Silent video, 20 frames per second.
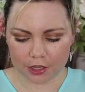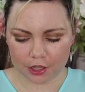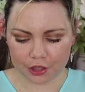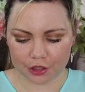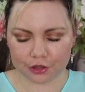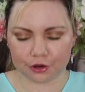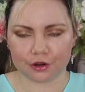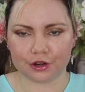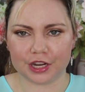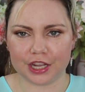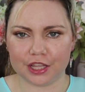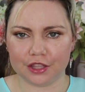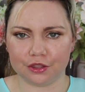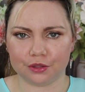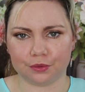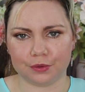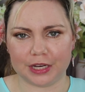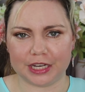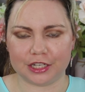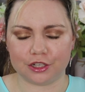
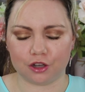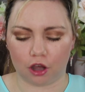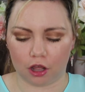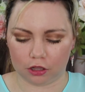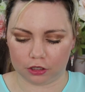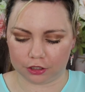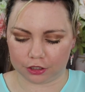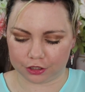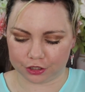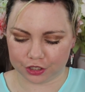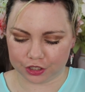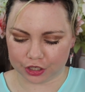$33.